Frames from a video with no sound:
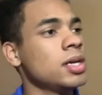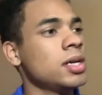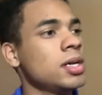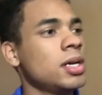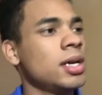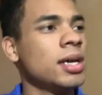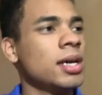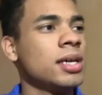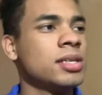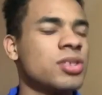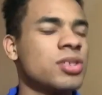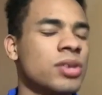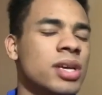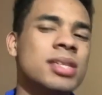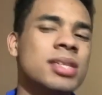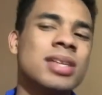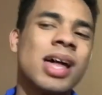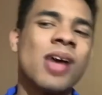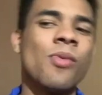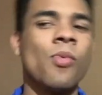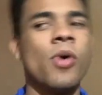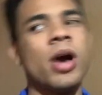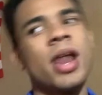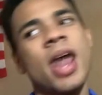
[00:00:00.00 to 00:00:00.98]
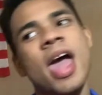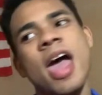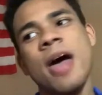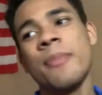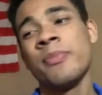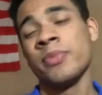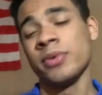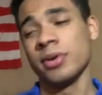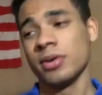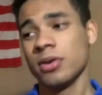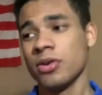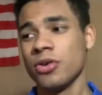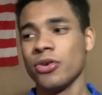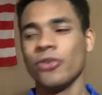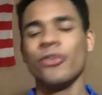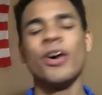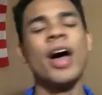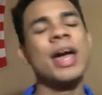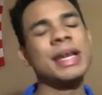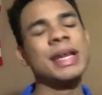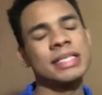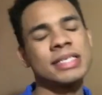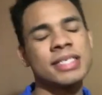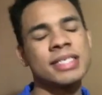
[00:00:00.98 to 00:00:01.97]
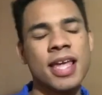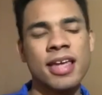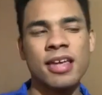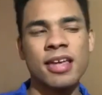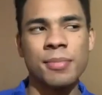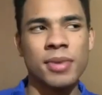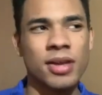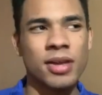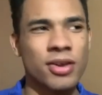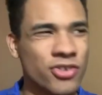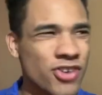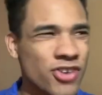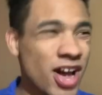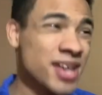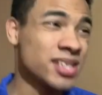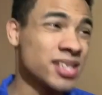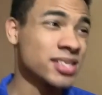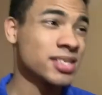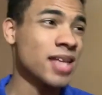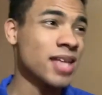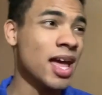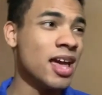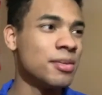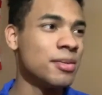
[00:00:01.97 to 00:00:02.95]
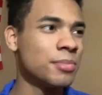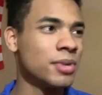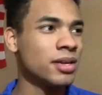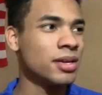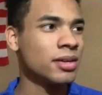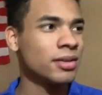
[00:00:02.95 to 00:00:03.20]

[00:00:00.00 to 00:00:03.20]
And so he's like, what happened? I had a statement. I had a statement.